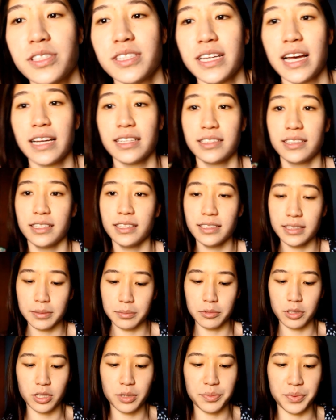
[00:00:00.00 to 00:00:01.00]
starters,
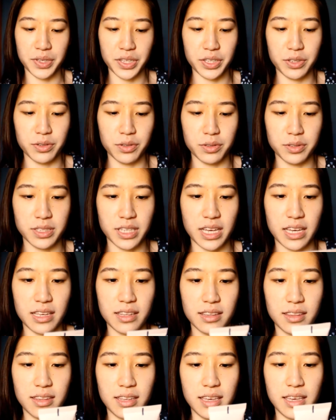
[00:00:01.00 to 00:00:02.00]
I'm going to be
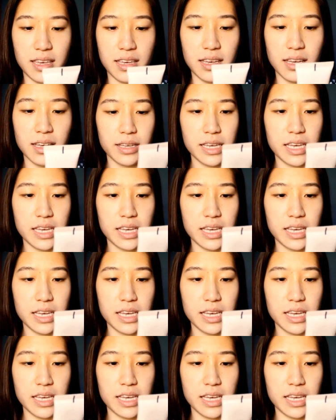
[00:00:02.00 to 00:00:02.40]
using the